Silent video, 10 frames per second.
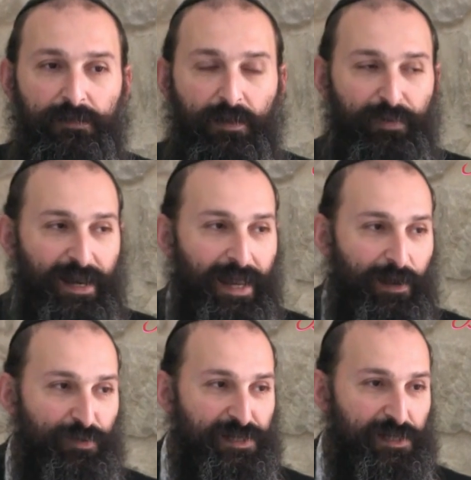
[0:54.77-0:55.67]
Now,
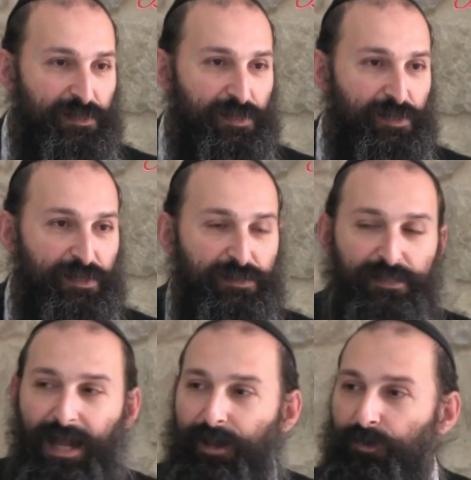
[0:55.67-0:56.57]
Bechor, we see that the
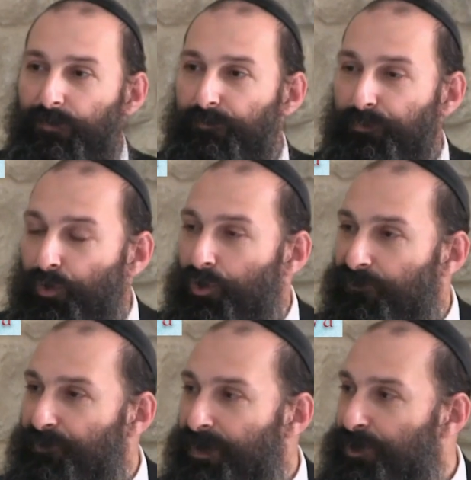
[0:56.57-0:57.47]
entire book
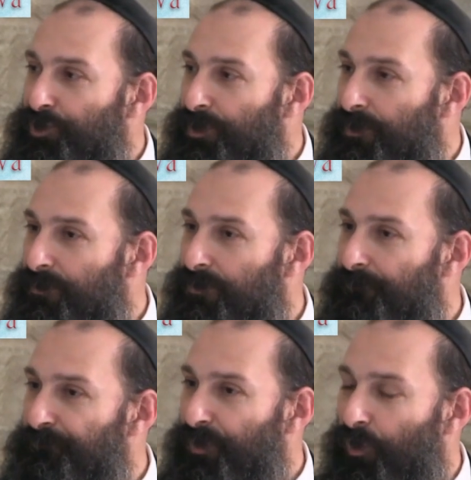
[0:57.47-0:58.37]
of Bereshit,
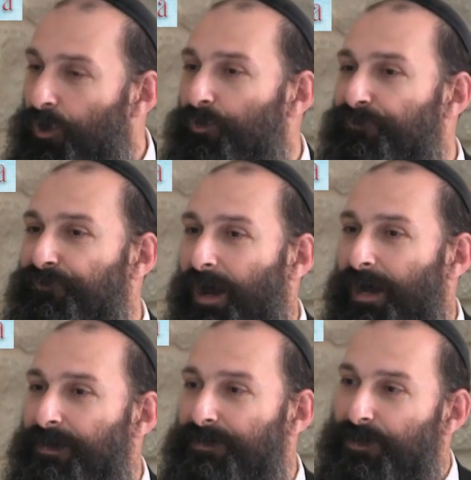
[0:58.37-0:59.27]
all we
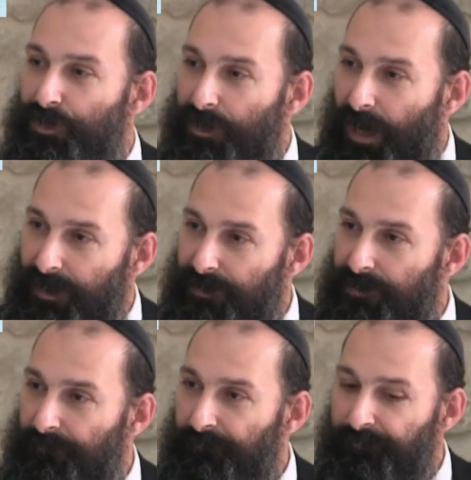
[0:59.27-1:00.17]
find is a lot of
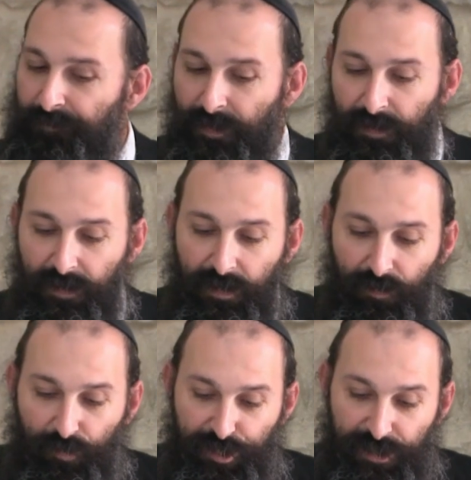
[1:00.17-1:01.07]
lies,
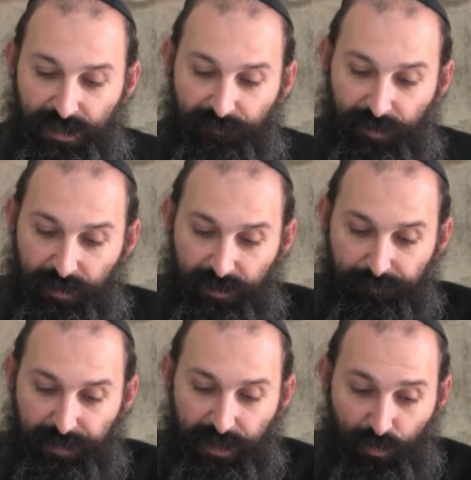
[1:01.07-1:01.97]
which is a very
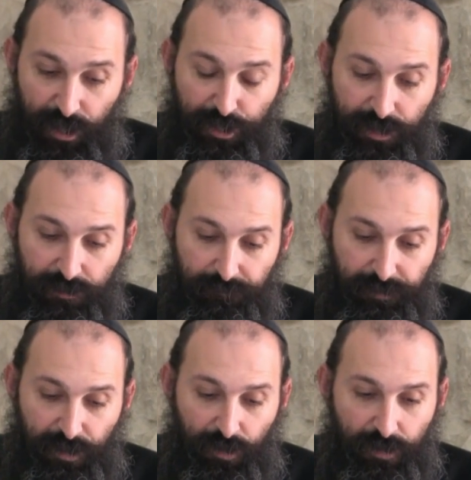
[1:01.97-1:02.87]
big question,
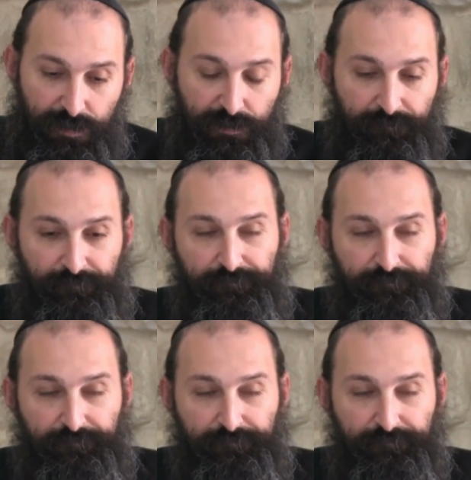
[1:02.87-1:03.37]
because